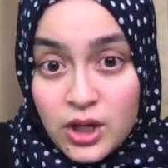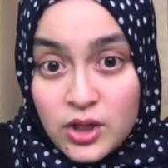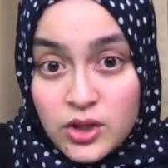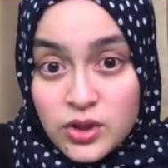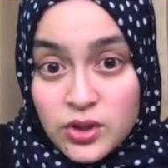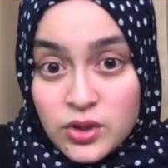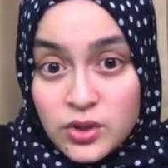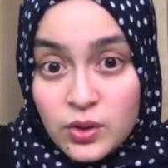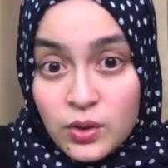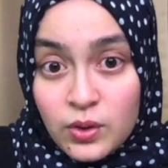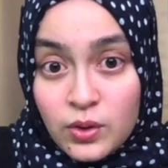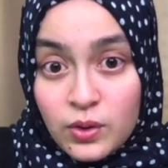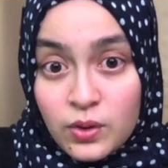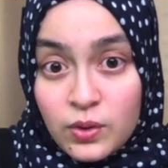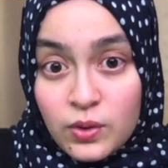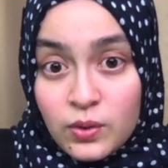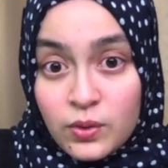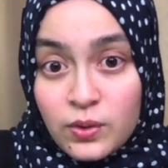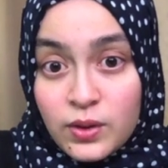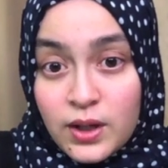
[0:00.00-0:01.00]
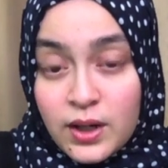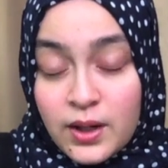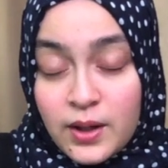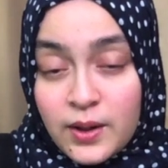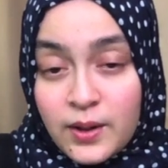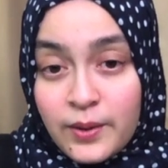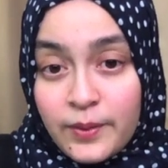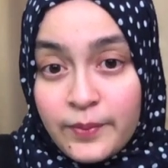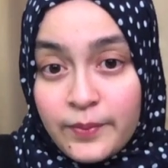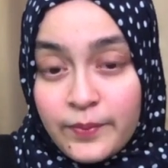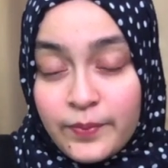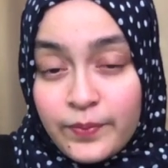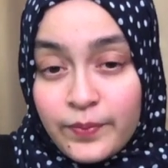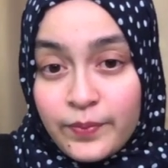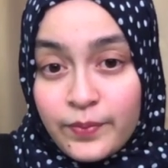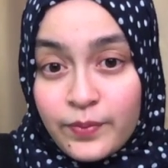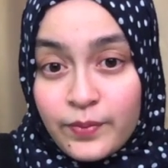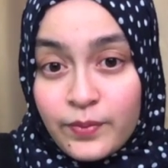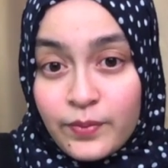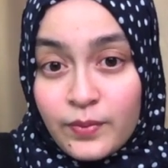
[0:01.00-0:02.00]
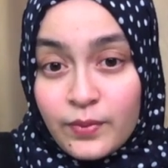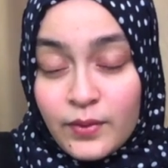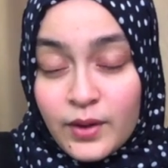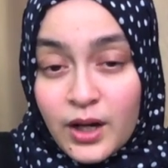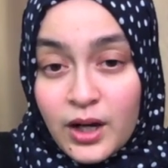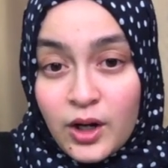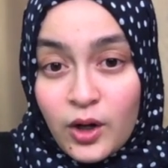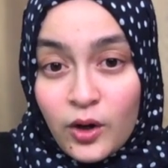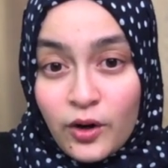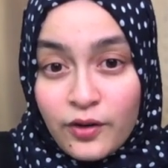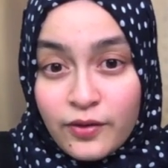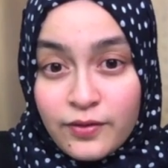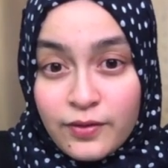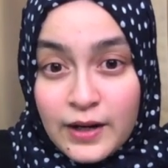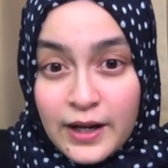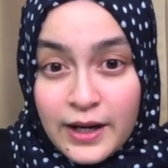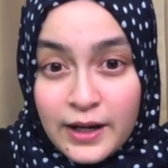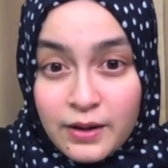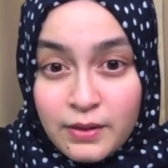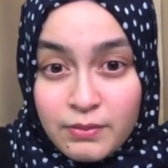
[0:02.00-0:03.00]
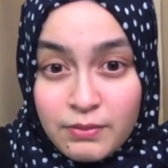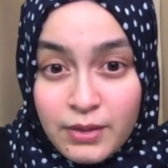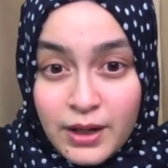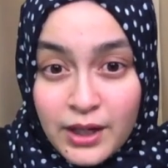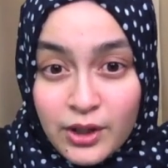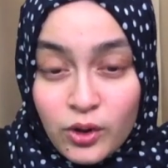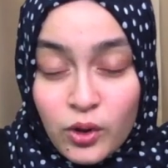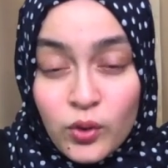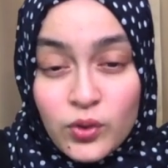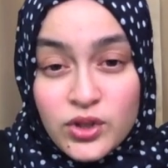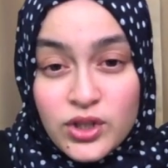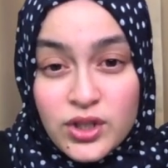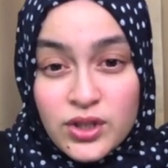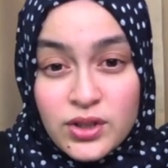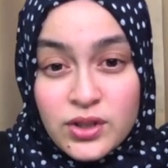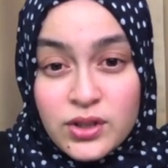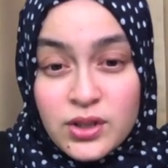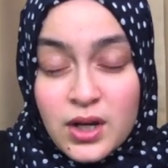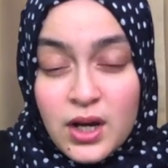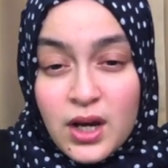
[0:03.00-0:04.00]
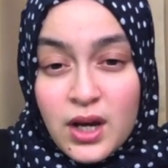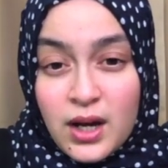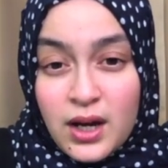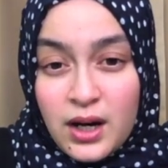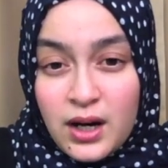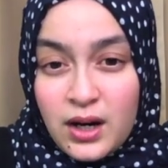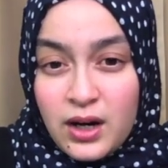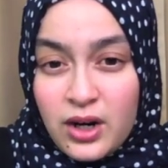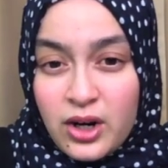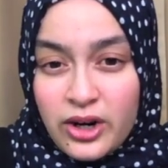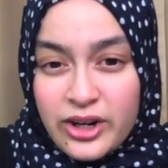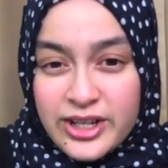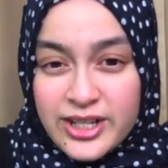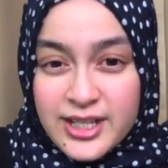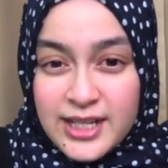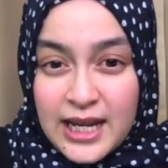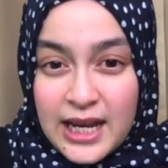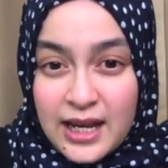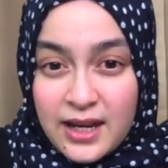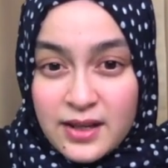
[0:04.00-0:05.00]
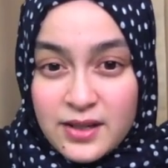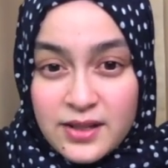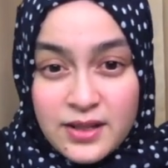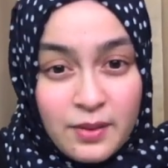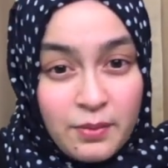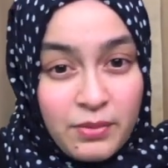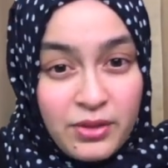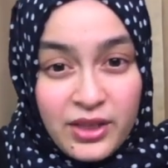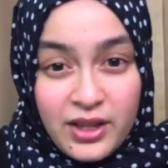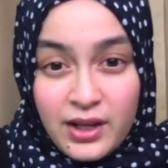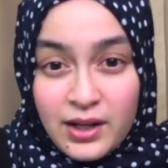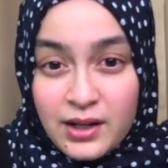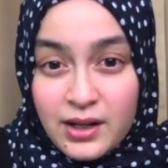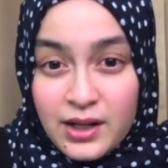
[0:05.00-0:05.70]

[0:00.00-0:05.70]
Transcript: So a lot of like my coaches are saying something